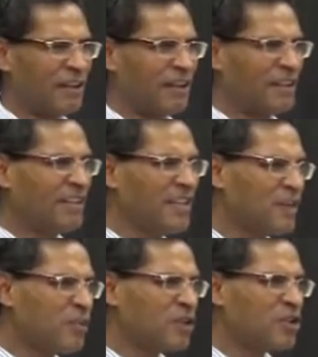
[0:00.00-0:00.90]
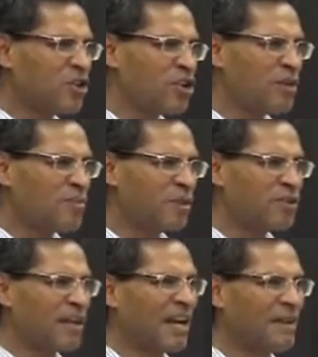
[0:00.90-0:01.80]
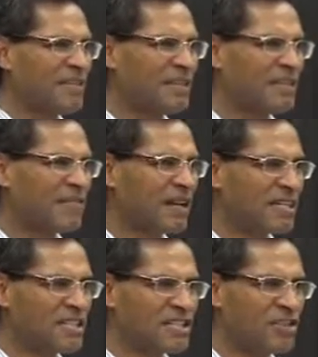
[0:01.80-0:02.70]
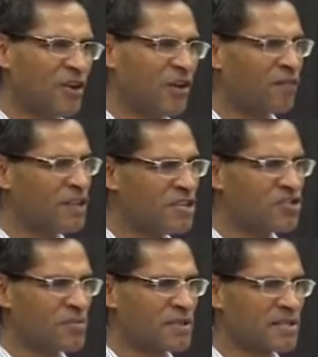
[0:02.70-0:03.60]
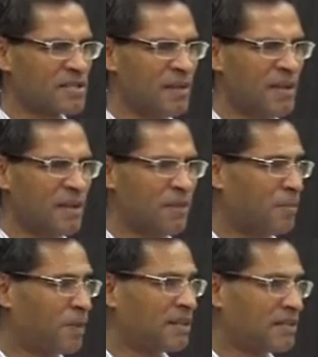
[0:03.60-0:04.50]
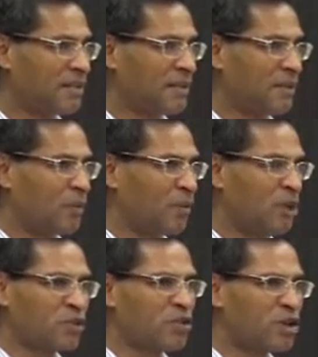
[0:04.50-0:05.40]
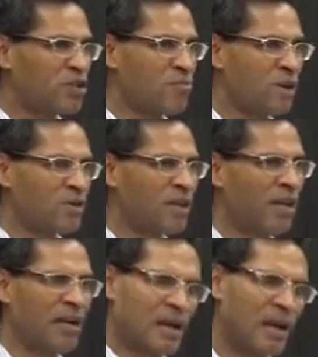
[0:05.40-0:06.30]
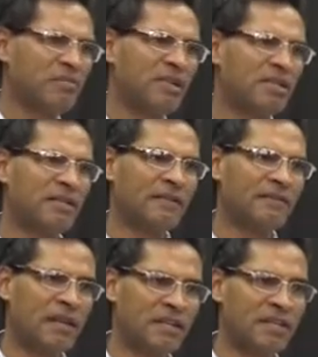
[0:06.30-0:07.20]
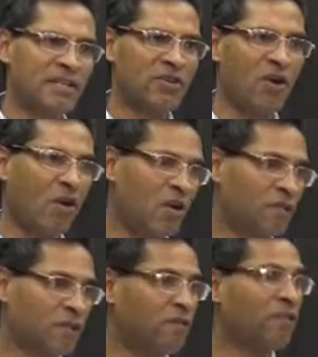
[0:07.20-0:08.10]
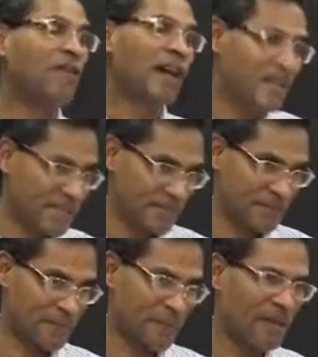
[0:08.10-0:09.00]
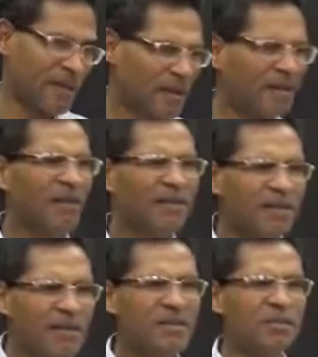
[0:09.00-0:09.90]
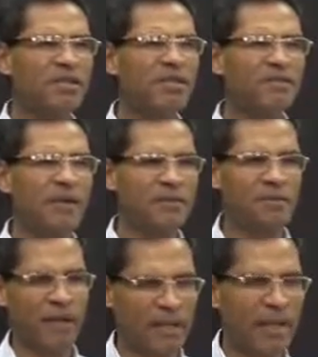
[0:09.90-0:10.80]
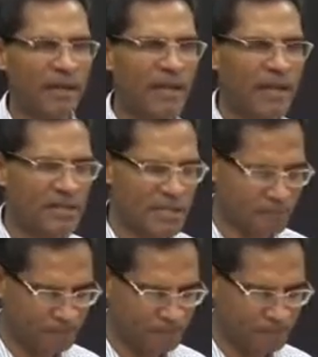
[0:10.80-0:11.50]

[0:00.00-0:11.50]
Here we are talking about reliability and validity of instruments, but we could talk about reliability and validity of the finding. A little bit different, but they are related.